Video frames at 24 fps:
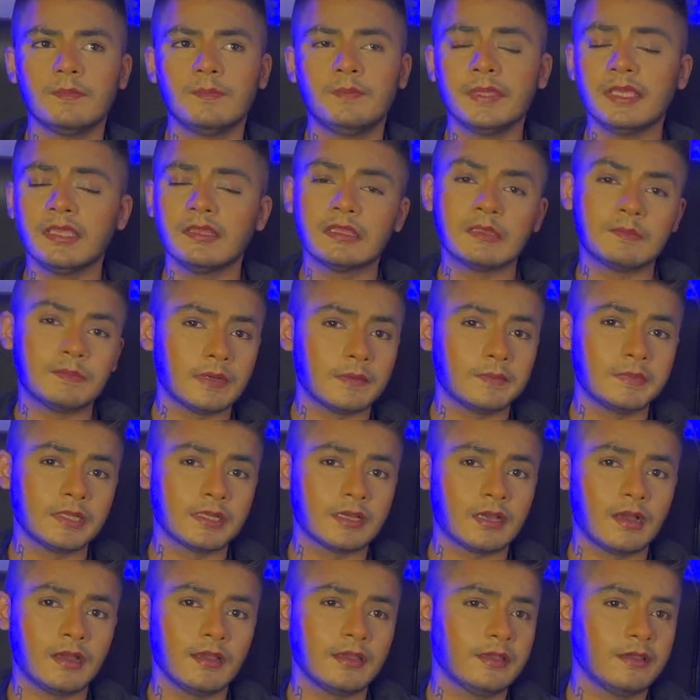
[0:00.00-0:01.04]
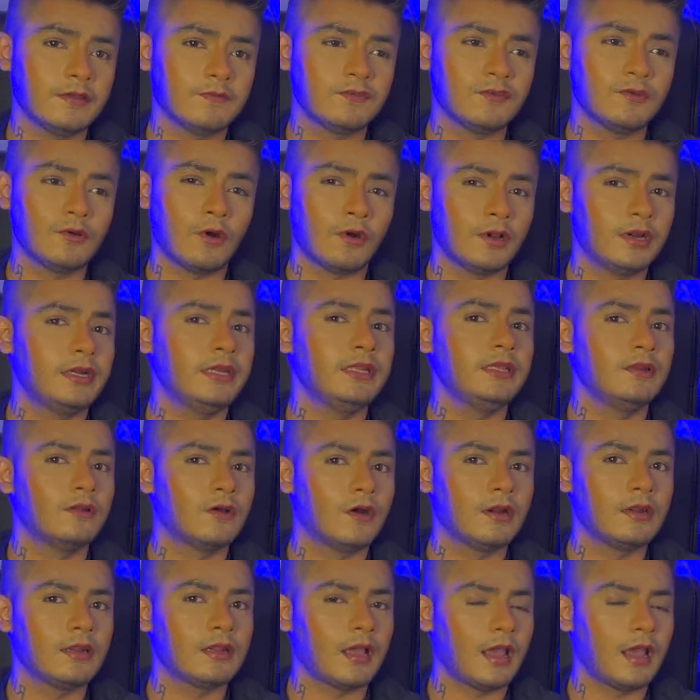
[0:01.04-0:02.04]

be in the public eye if you're already not.